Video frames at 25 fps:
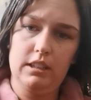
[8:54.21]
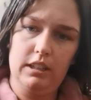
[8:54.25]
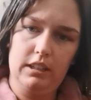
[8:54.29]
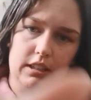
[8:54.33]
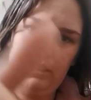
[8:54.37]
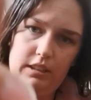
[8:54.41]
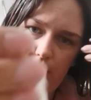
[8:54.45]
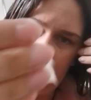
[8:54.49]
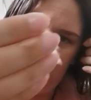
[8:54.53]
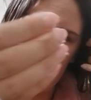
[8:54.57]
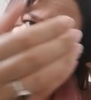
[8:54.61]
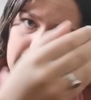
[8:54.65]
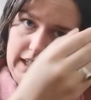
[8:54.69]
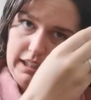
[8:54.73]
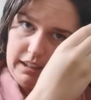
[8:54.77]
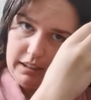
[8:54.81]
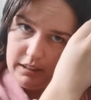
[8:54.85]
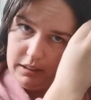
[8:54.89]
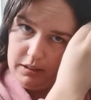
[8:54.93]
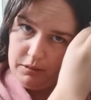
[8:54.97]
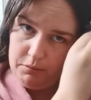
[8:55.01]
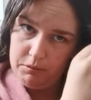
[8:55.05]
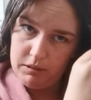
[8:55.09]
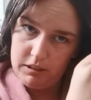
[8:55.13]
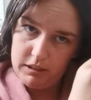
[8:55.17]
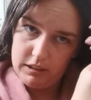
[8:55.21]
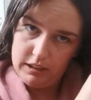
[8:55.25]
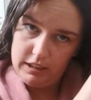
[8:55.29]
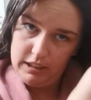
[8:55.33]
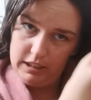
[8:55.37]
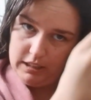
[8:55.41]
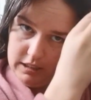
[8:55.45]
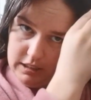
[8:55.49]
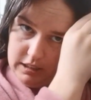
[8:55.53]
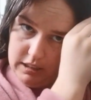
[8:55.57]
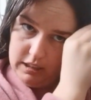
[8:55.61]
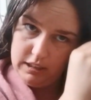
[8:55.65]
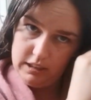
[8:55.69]
like the
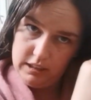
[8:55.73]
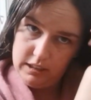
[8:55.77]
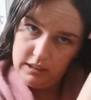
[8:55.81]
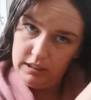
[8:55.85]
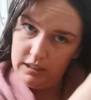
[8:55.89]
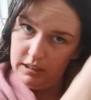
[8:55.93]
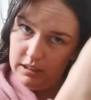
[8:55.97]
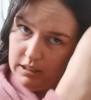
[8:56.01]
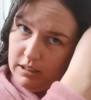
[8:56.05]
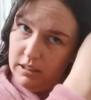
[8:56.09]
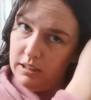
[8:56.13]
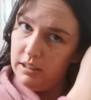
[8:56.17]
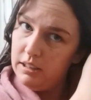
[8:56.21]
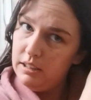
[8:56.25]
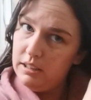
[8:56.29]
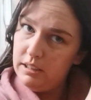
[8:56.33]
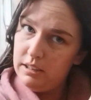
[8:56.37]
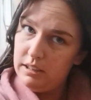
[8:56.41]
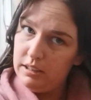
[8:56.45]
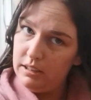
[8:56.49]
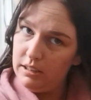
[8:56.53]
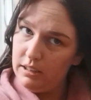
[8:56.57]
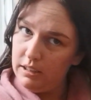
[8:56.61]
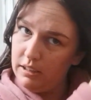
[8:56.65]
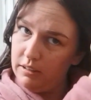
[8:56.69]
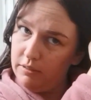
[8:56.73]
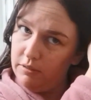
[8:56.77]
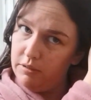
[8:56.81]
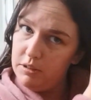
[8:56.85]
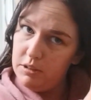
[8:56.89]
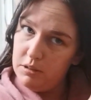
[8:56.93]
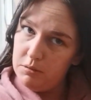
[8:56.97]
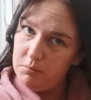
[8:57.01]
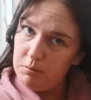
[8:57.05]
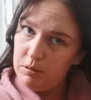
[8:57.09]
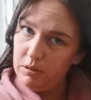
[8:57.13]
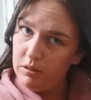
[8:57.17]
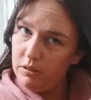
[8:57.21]
lengthwise, have
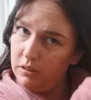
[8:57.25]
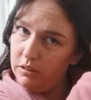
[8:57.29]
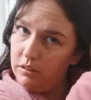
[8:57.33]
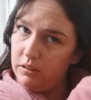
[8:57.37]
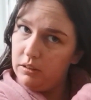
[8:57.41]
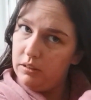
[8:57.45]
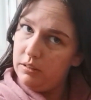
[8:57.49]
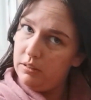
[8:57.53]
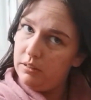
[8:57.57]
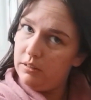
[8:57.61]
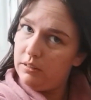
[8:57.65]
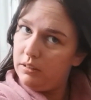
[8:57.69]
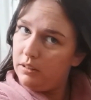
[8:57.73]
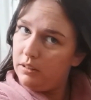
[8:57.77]
some on,